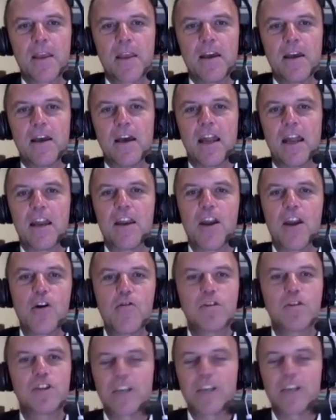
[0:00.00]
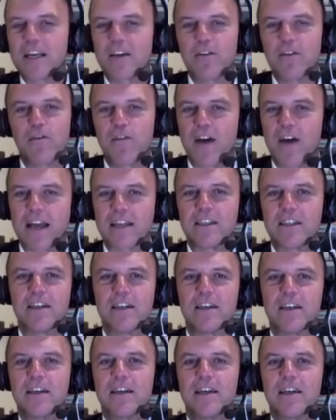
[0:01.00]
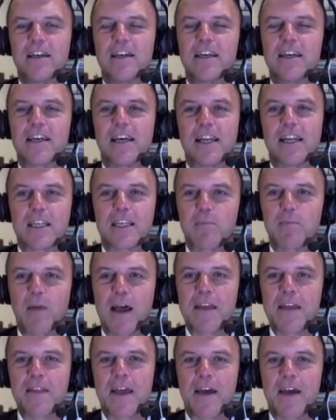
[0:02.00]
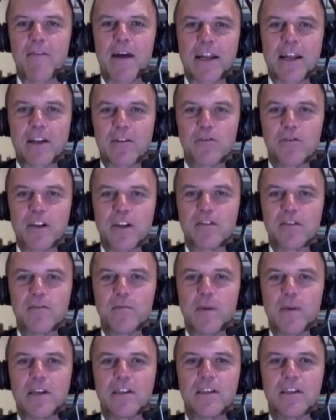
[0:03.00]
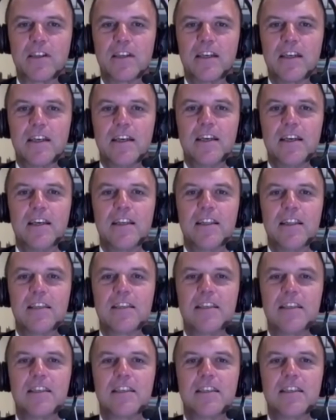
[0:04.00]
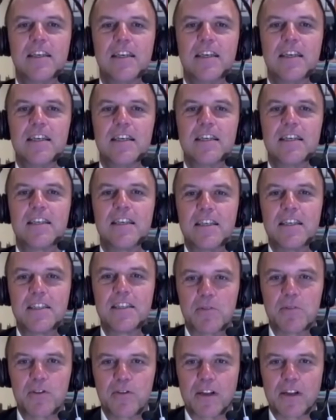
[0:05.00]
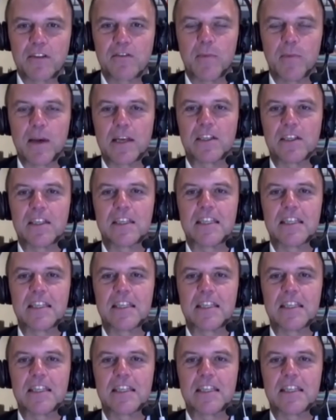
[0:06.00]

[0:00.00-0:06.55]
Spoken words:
And no single factor can explain that radical transformation. This is systems transformation. It's the